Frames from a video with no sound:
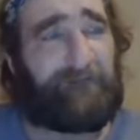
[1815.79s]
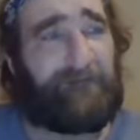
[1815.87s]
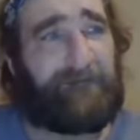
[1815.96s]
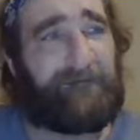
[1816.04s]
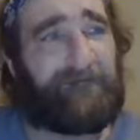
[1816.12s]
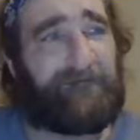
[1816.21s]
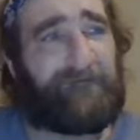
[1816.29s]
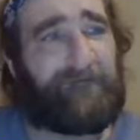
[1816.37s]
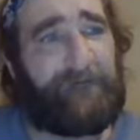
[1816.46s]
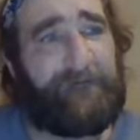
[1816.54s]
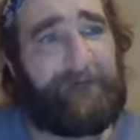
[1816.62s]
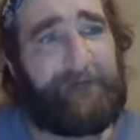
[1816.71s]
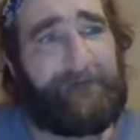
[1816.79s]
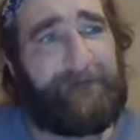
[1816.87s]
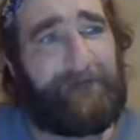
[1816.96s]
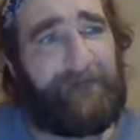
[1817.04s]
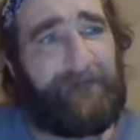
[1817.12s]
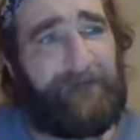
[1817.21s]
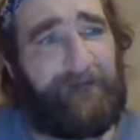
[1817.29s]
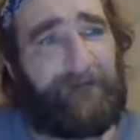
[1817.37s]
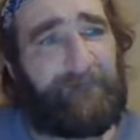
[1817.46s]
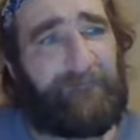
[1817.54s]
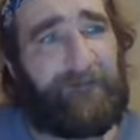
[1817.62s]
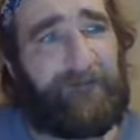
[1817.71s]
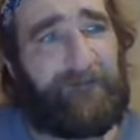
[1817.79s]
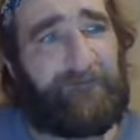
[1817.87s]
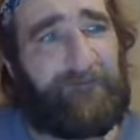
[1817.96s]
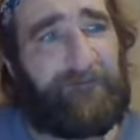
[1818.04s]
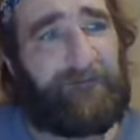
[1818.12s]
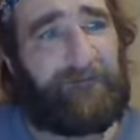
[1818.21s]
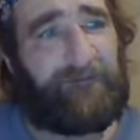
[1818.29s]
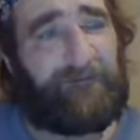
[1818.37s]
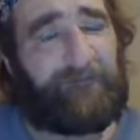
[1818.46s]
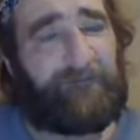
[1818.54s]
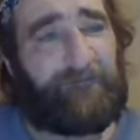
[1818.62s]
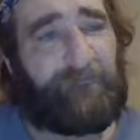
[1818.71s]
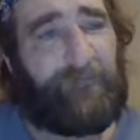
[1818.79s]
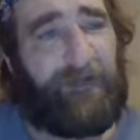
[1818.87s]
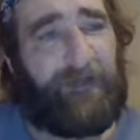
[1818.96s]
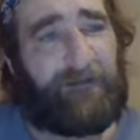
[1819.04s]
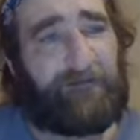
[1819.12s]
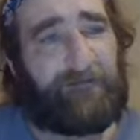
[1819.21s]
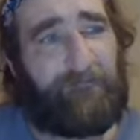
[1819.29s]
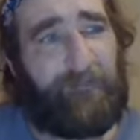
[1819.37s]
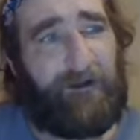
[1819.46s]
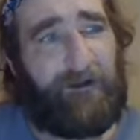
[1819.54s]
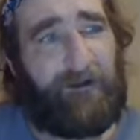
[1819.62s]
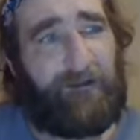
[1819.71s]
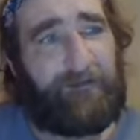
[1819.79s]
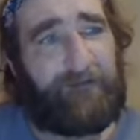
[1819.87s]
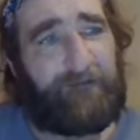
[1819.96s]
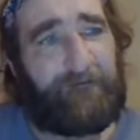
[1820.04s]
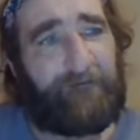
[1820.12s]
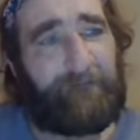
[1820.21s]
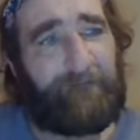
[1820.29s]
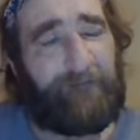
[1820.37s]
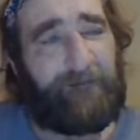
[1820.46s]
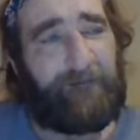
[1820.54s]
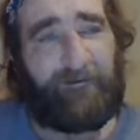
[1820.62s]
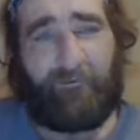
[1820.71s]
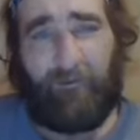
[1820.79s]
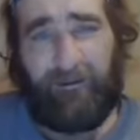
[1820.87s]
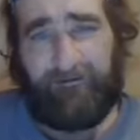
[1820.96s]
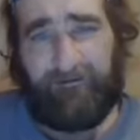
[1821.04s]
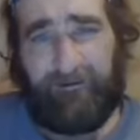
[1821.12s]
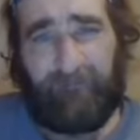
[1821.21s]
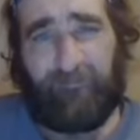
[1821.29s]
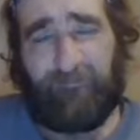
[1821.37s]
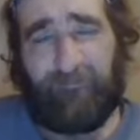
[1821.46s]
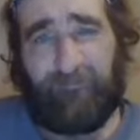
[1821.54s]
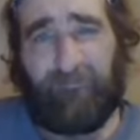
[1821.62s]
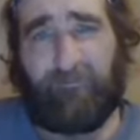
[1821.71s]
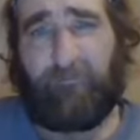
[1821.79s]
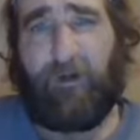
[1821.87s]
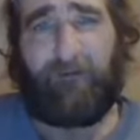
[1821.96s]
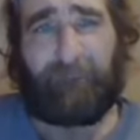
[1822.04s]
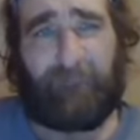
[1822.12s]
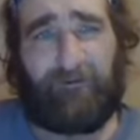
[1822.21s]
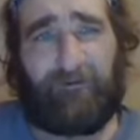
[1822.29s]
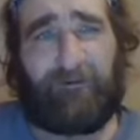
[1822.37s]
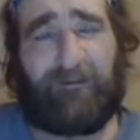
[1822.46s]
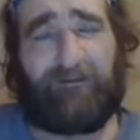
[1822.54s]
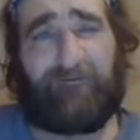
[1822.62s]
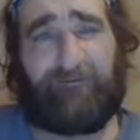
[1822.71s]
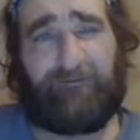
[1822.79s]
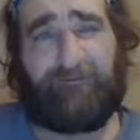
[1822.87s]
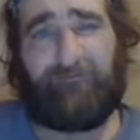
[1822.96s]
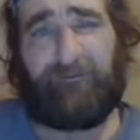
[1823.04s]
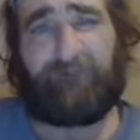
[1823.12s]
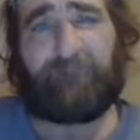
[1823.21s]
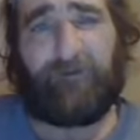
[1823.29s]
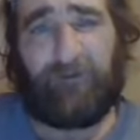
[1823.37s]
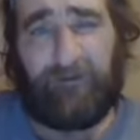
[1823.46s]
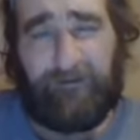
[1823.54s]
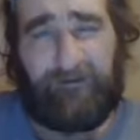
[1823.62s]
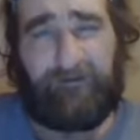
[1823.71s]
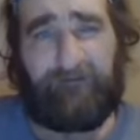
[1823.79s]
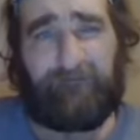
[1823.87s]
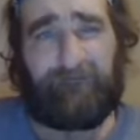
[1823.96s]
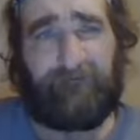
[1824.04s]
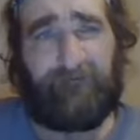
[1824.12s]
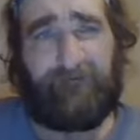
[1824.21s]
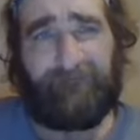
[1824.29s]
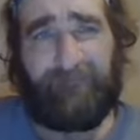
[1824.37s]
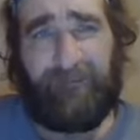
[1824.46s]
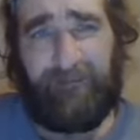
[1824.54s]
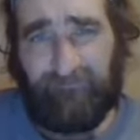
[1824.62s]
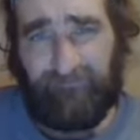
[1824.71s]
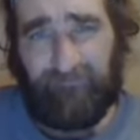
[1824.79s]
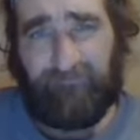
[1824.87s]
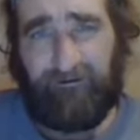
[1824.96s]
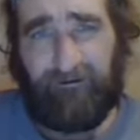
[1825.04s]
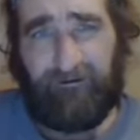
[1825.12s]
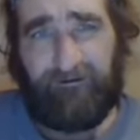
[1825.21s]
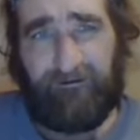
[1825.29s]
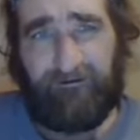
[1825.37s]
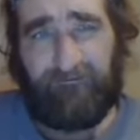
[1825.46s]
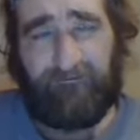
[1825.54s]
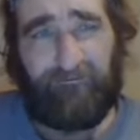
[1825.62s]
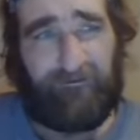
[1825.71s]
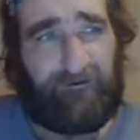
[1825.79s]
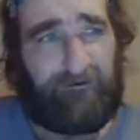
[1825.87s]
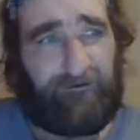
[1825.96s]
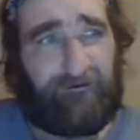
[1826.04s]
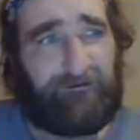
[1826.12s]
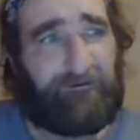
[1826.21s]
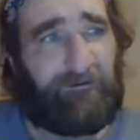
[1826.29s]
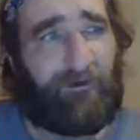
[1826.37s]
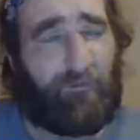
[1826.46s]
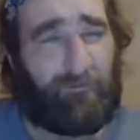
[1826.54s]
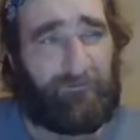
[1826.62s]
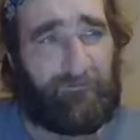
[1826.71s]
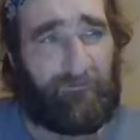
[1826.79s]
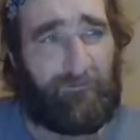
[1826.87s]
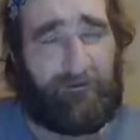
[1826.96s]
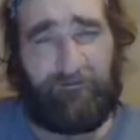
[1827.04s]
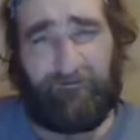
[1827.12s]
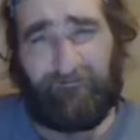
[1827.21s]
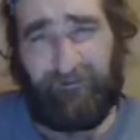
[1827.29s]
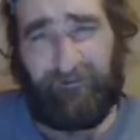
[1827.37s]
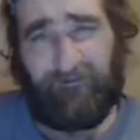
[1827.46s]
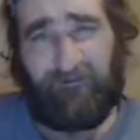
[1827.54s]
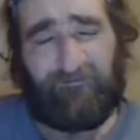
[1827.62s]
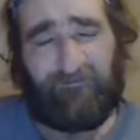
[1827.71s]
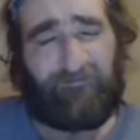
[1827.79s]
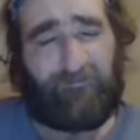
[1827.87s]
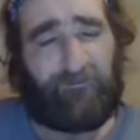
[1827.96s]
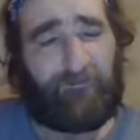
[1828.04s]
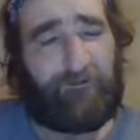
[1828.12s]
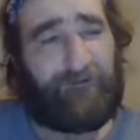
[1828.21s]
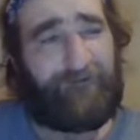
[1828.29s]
It is because it's backed by great numbers of the population that believe in the dragon energy and know it's real, and they also